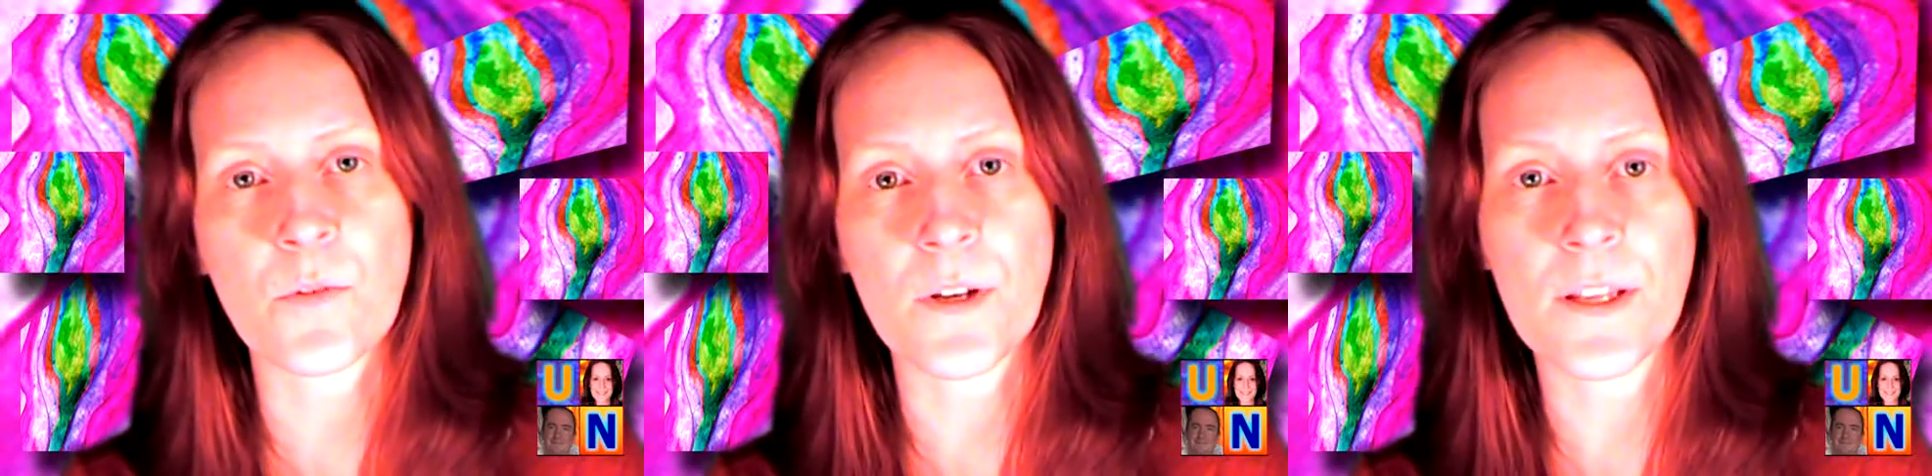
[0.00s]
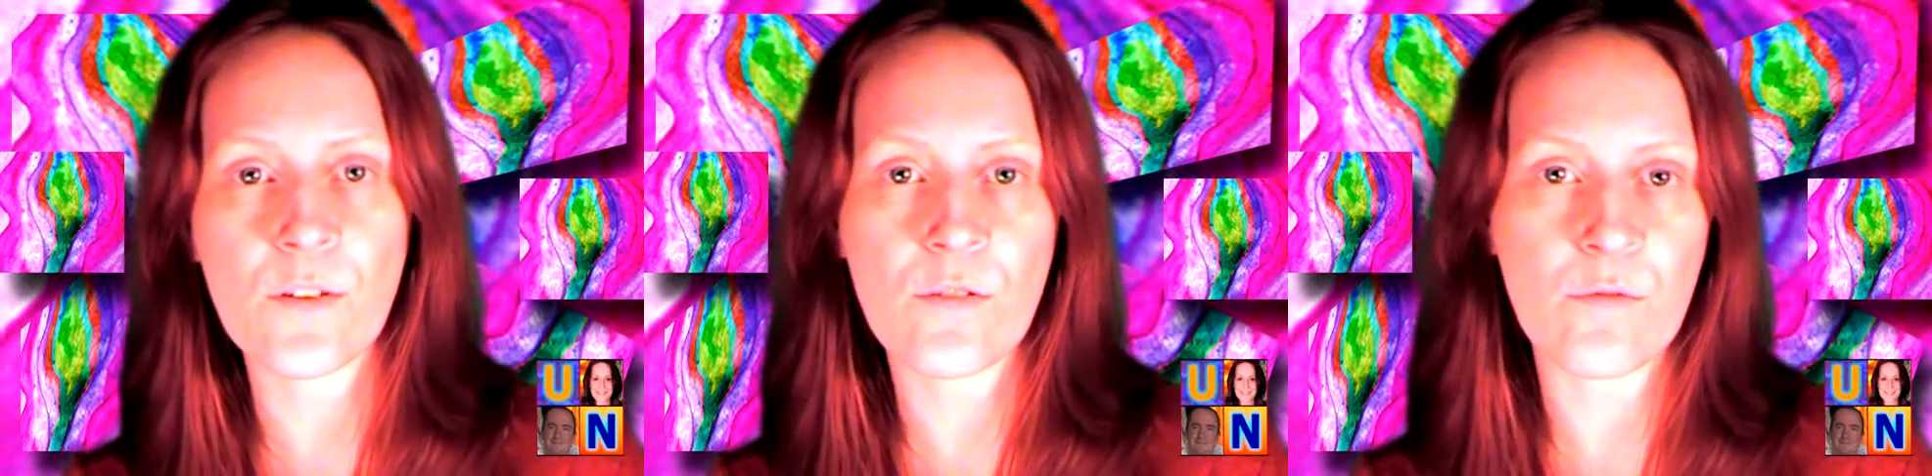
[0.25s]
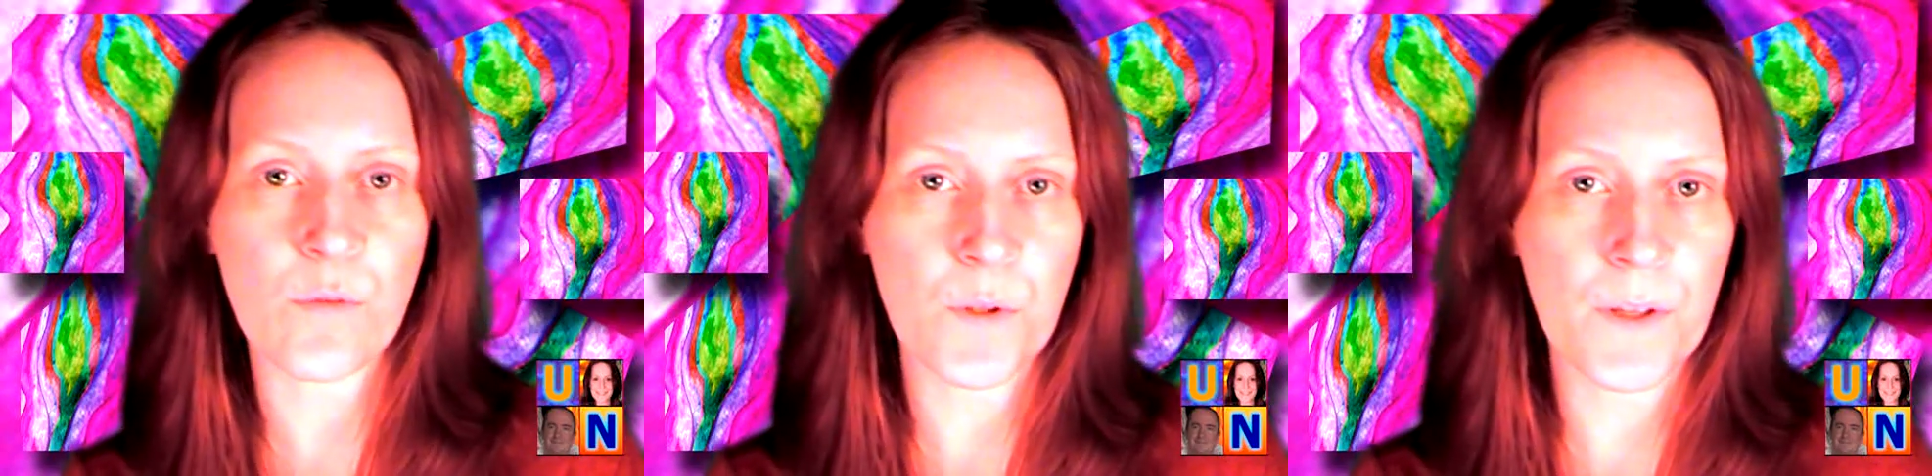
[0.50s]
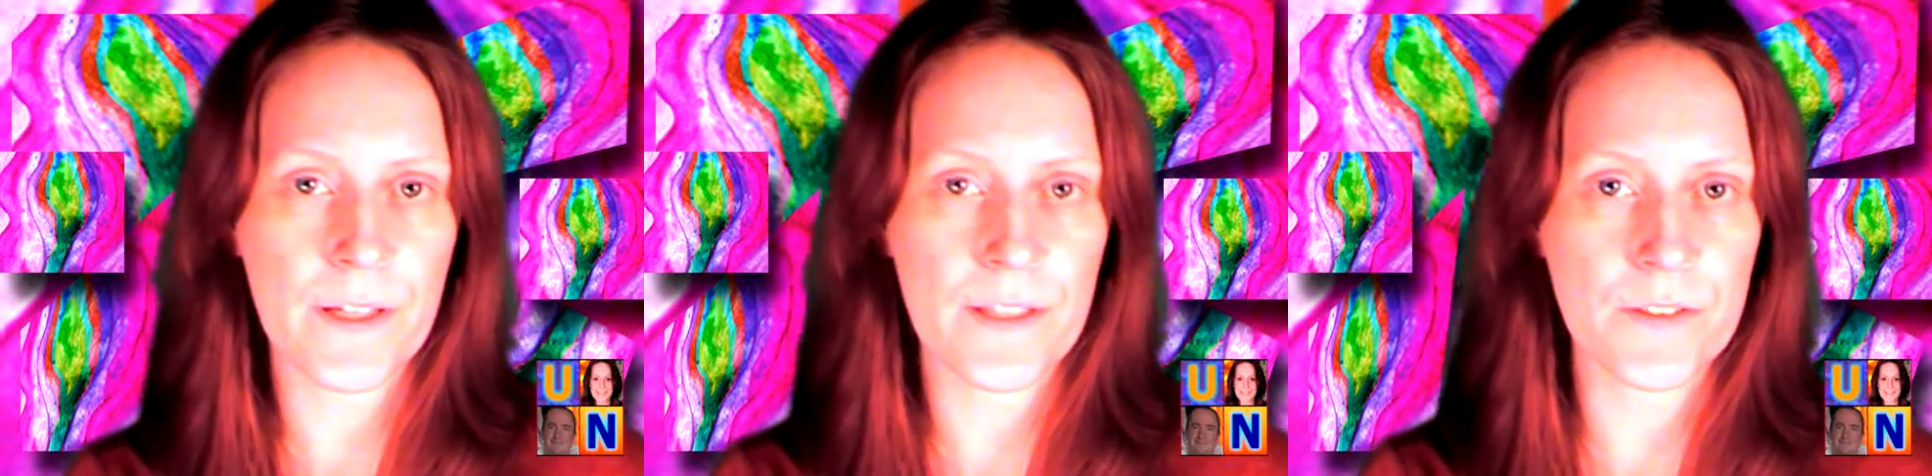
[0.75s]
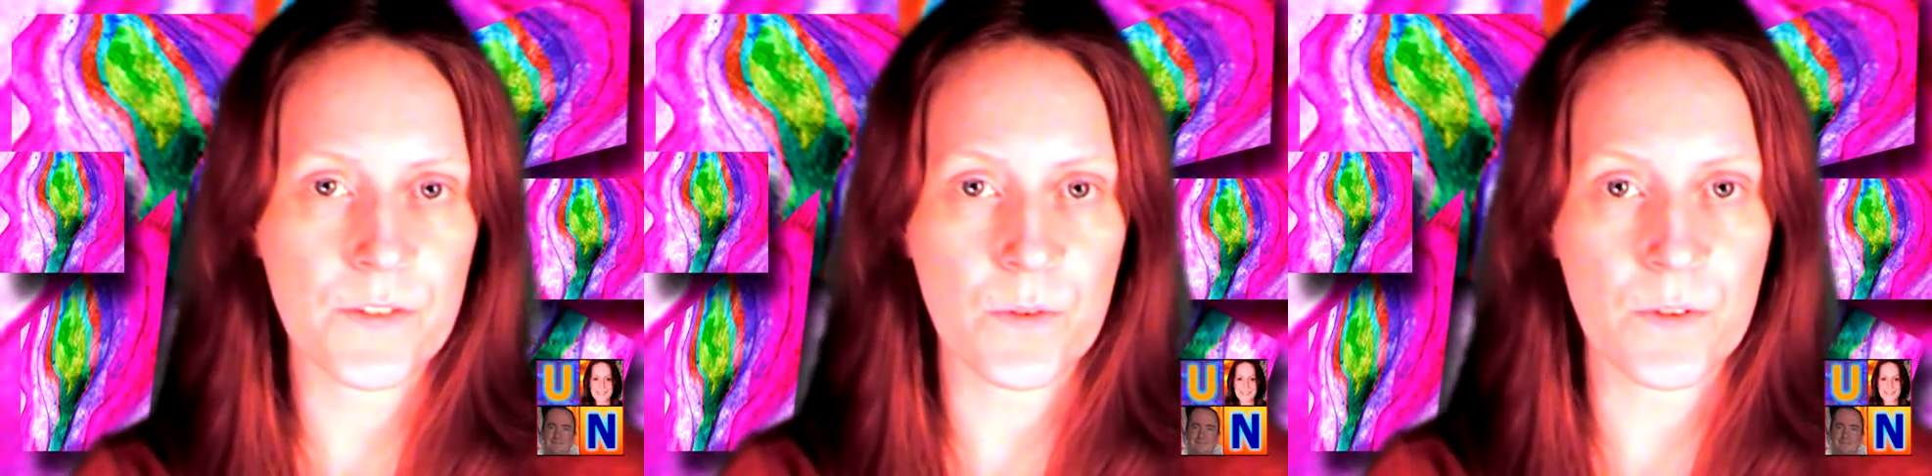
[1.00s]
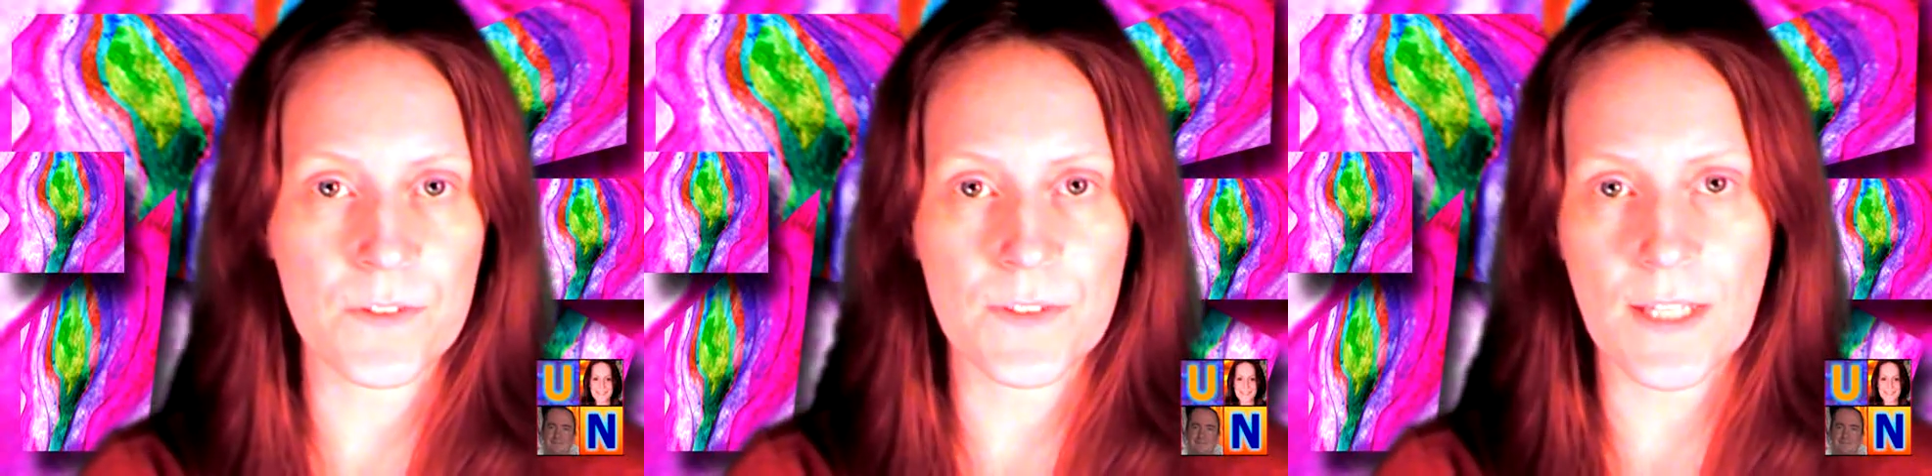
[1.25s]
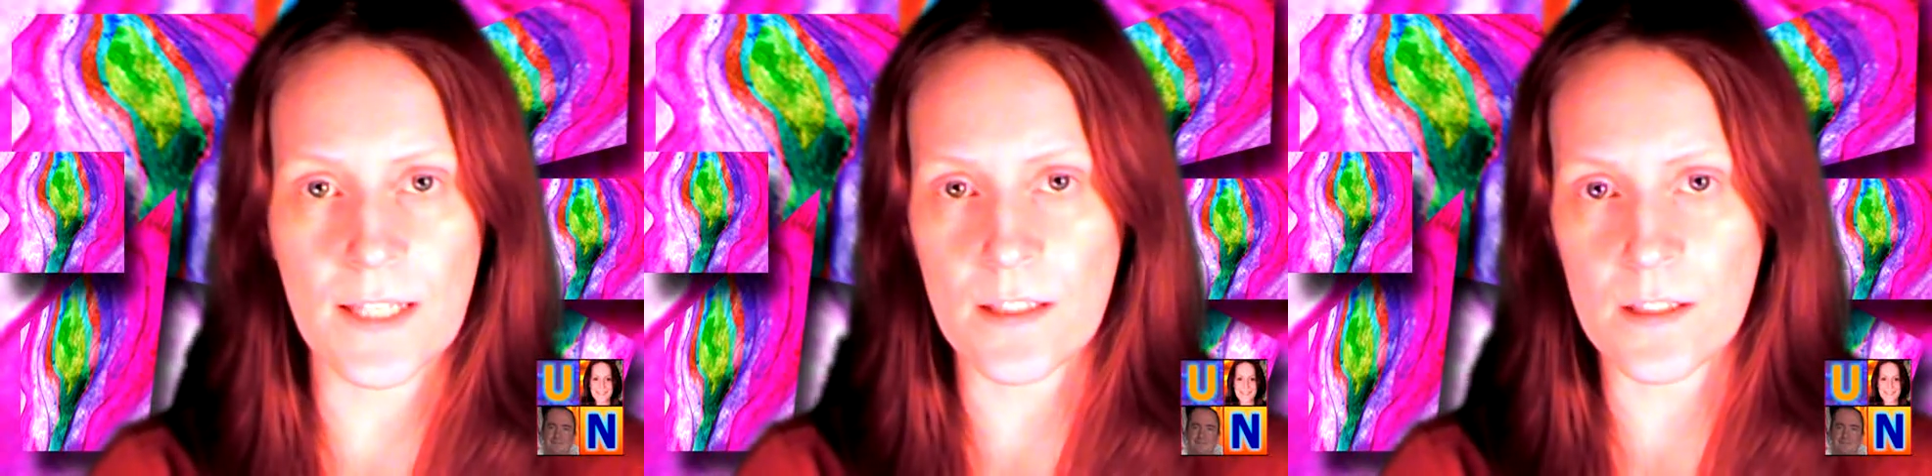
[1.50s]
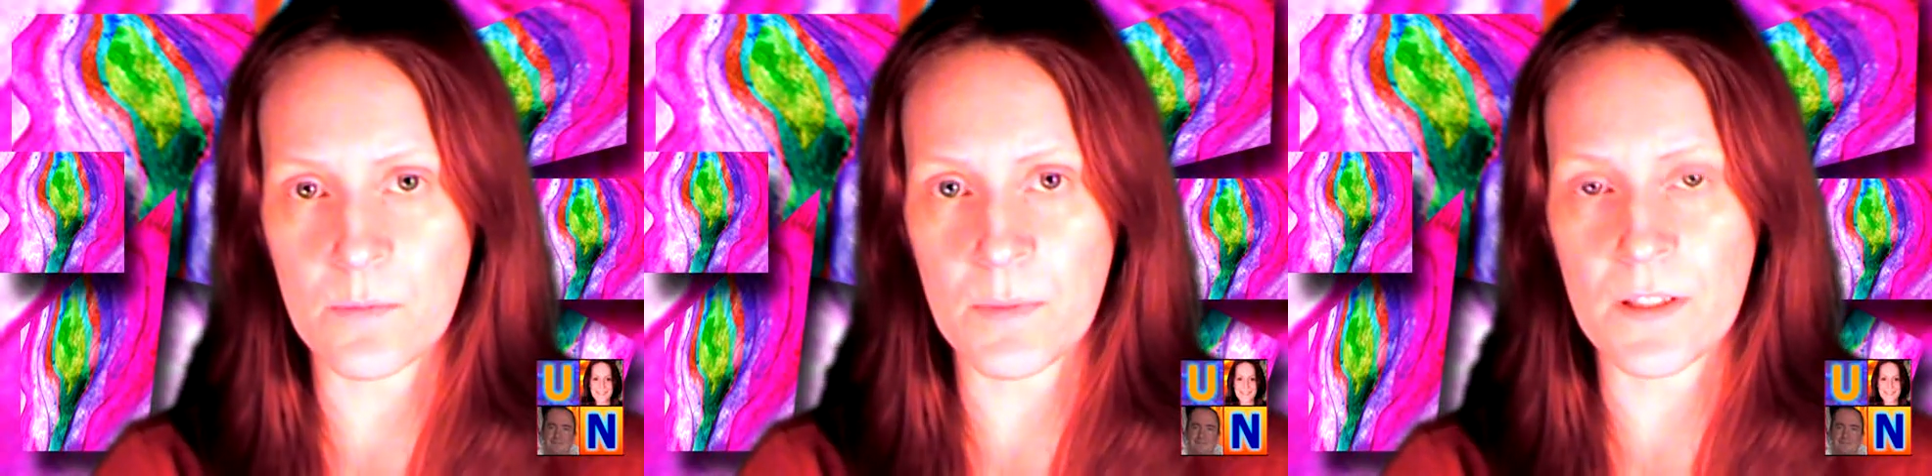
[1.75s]
or inner voice or
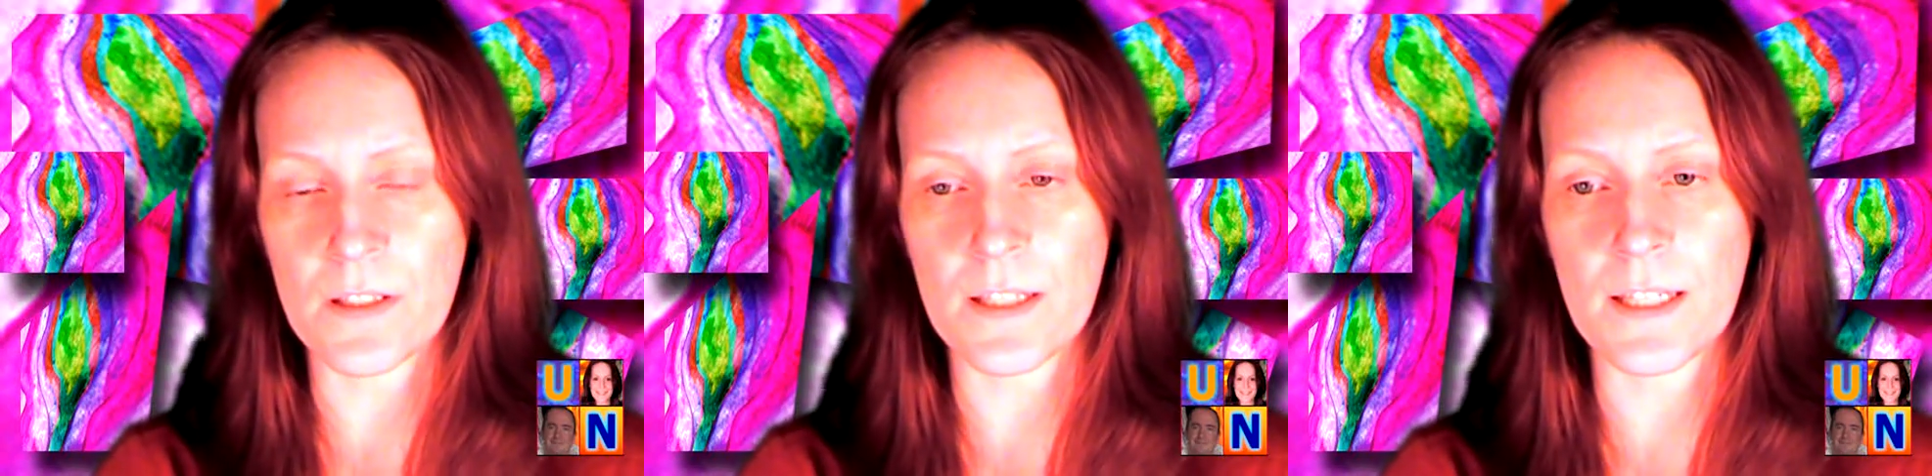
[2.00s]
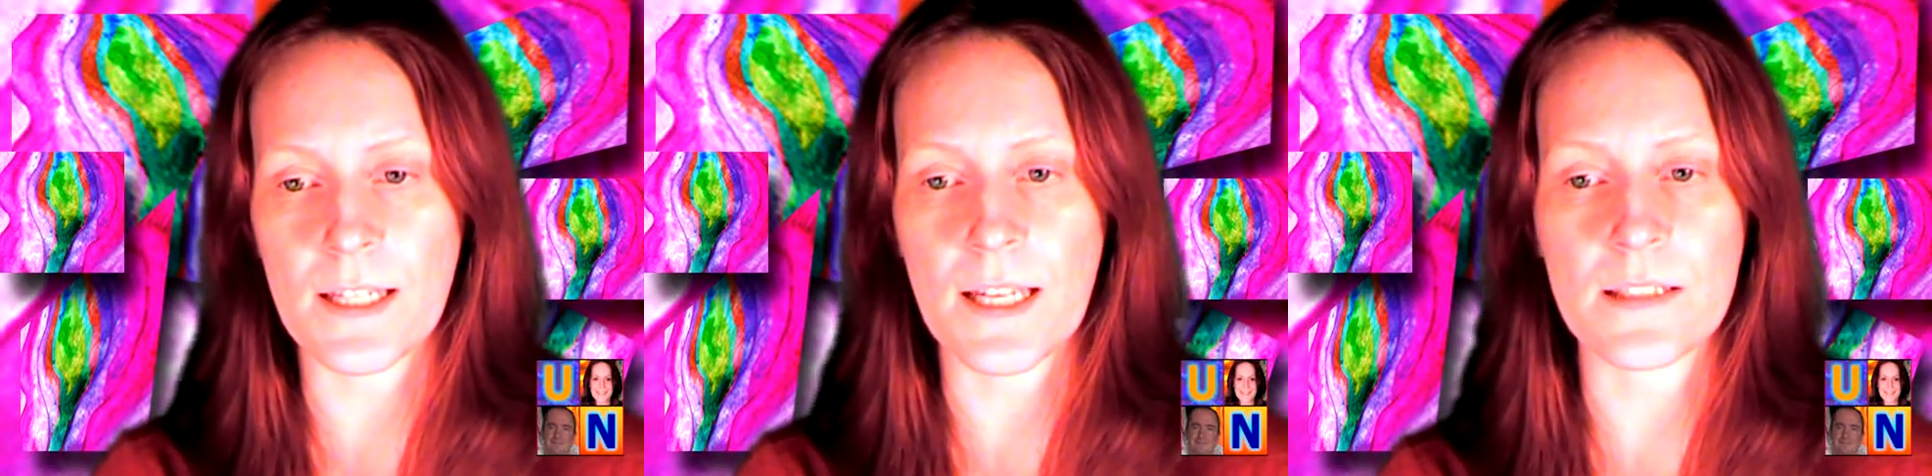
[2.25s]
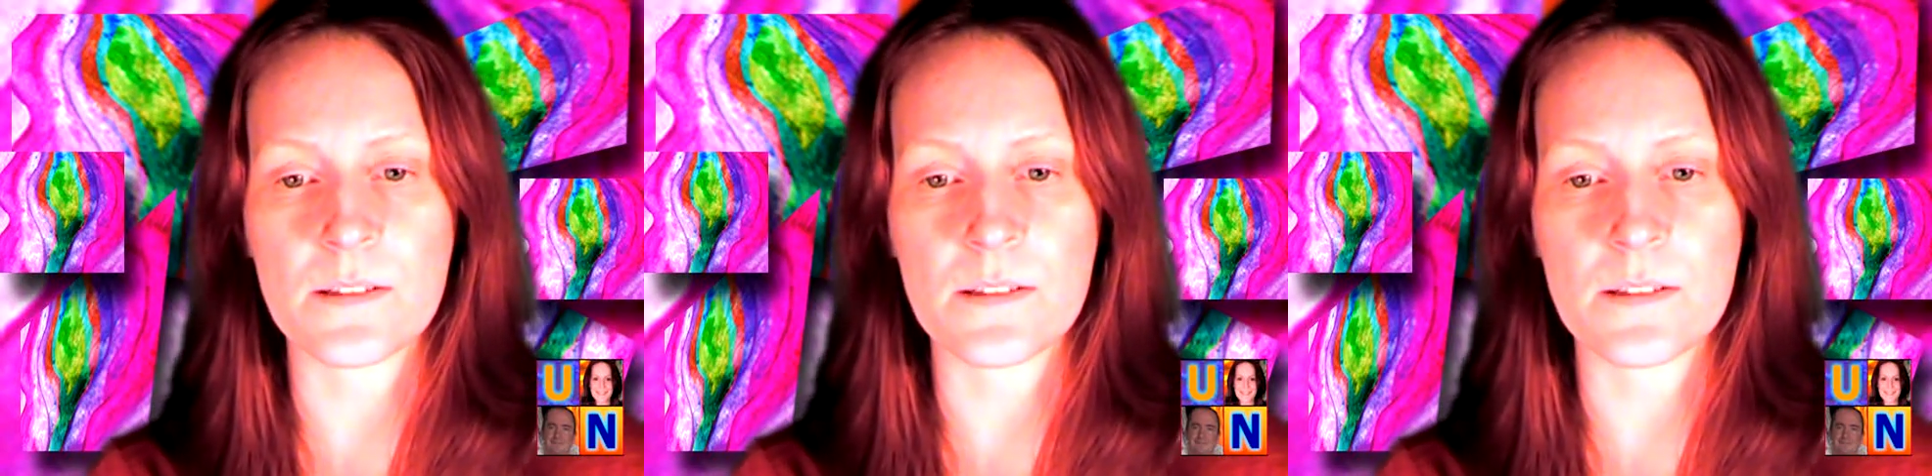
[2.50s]
psychic ability